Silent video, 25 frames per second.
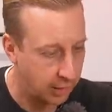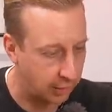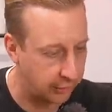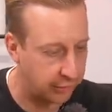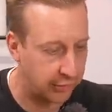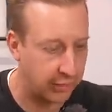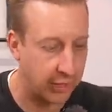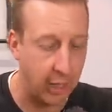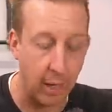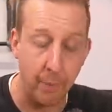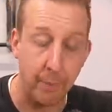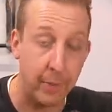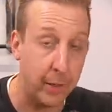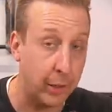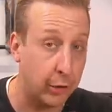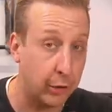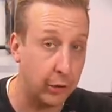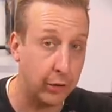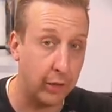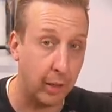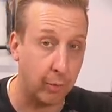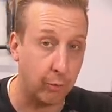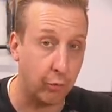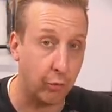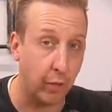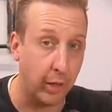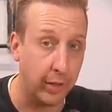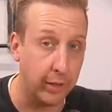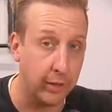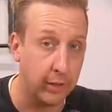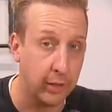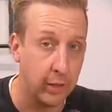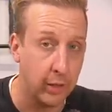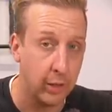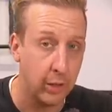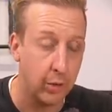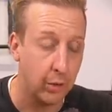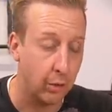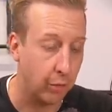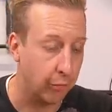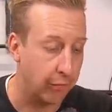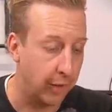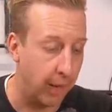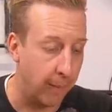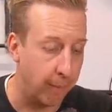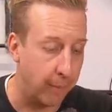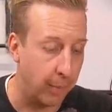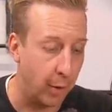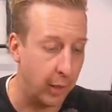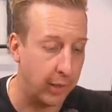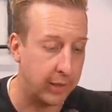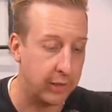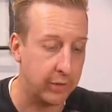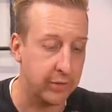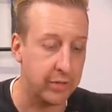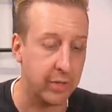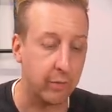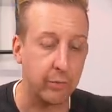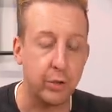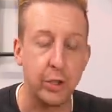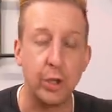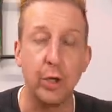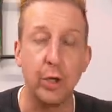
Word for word: I think it'd be a good upgrade on that bike, and it's up